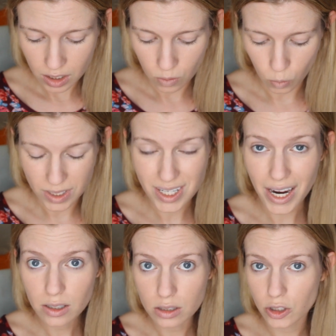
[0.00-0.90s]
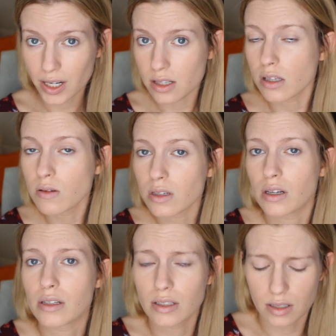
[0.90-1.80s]
was titled
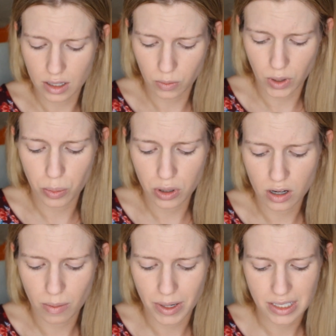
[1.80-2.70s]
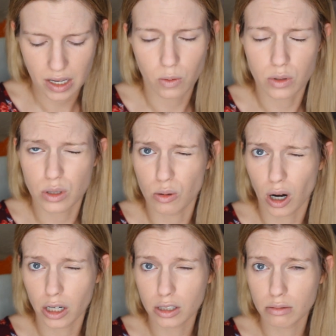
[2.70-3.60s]
Translucent, and when I put it on my skin it was too
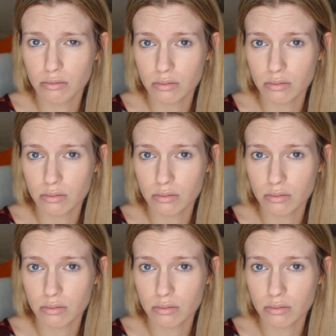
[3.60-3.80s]
dark.